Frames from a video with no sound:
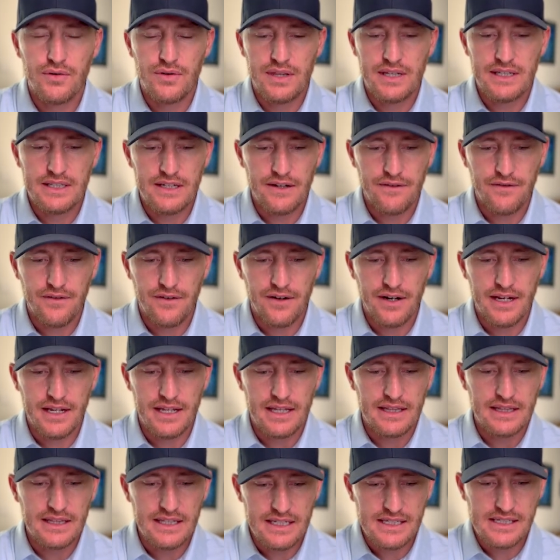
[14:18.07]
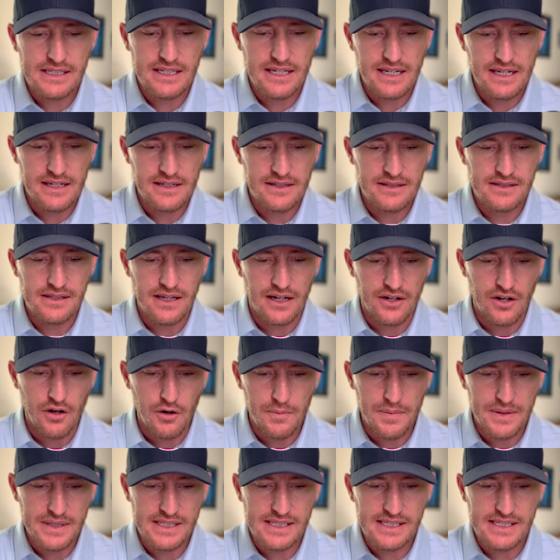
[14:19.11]
the different listings on
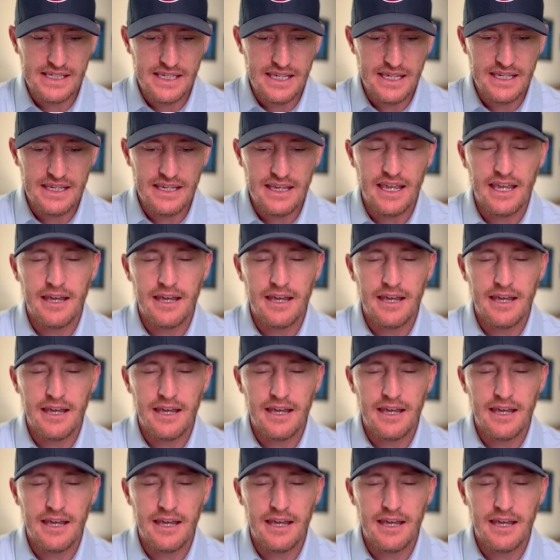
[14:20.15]
OpenSea